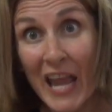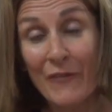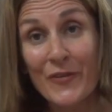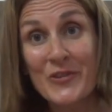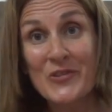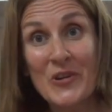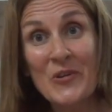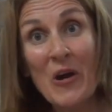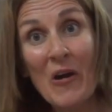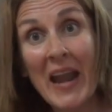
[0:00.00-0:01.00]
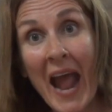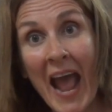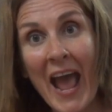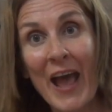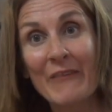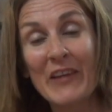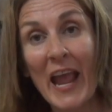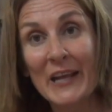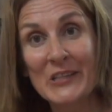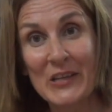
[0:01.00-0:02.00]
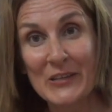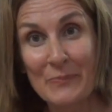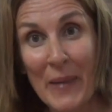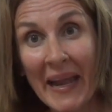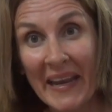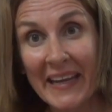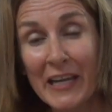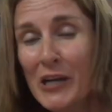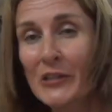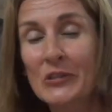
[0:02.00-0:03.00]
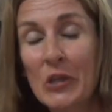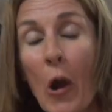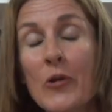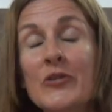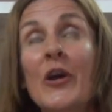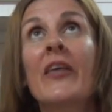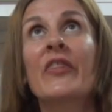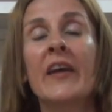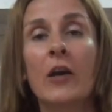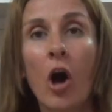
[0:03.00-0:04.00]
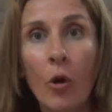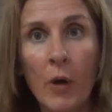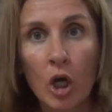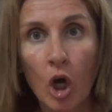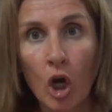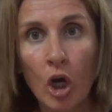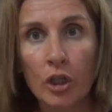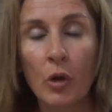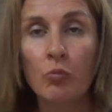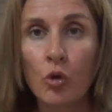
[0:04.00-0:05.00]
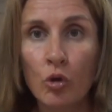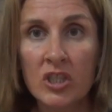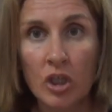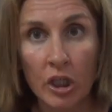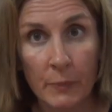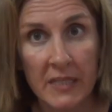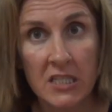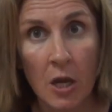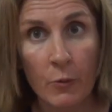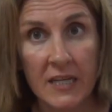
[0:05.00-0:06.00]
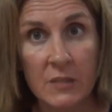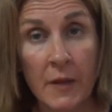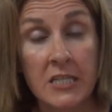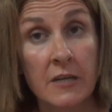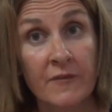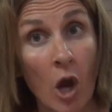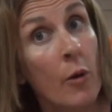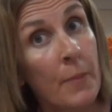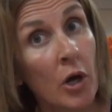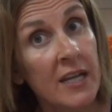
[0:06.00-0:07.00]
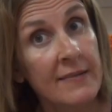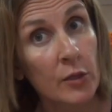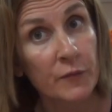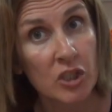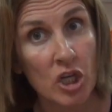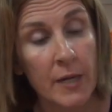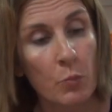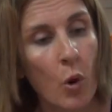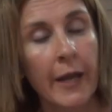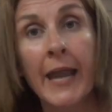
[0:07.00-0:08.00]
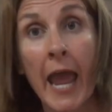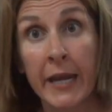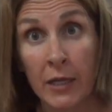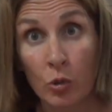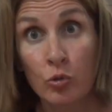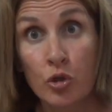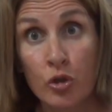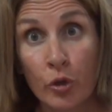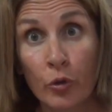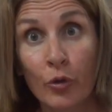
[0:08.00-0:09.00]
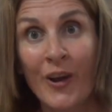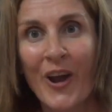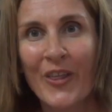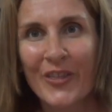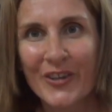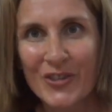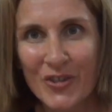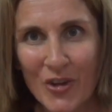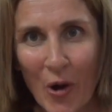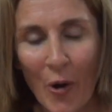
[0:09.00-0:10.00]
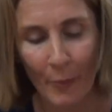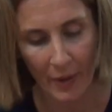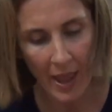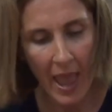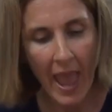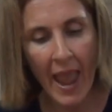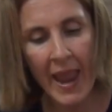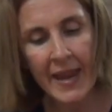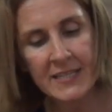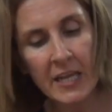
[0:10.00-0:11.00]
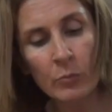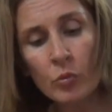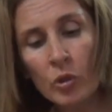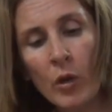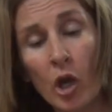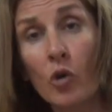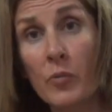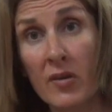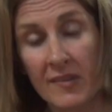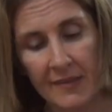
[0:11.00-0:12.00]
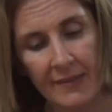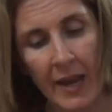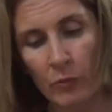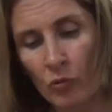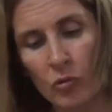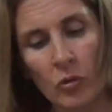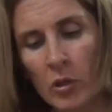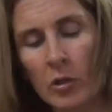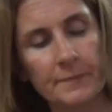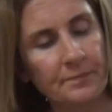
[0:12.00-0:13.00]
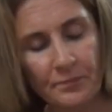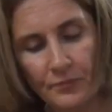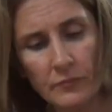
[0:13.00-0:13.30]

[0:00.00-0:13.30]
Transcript: If you do not have excess money, don't think, oh my God, raw is going to be so expensive. Go and buy yourself a cheap one and it'll do the job. And it will help you sustain raw. Look,